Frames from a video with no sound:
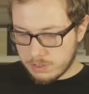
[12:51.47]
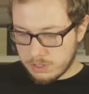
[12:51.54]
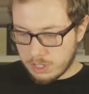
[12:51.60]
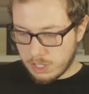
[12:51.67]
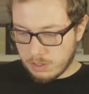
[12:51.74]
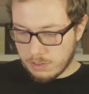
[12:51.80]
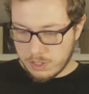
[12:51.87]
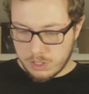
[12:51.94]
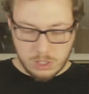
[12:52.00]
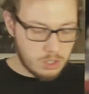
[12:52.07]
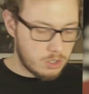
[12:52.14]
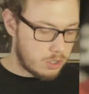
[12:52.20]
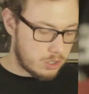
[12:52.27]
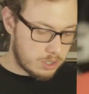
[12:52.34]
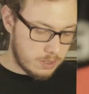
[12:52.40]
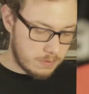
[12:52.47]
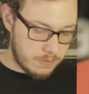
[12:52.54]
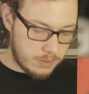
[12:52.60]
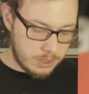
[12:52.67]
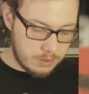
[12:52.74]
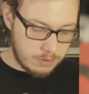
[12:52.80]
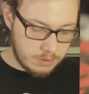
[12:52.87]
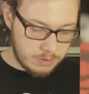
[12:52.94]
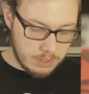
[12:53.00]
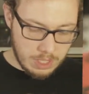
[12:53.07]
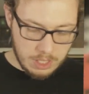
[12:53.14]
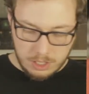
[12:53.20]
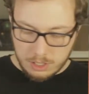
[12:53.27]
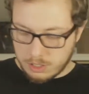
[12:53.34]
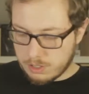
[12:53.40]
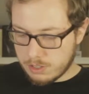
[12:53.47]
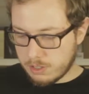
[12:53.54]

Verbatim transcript: TV show or something that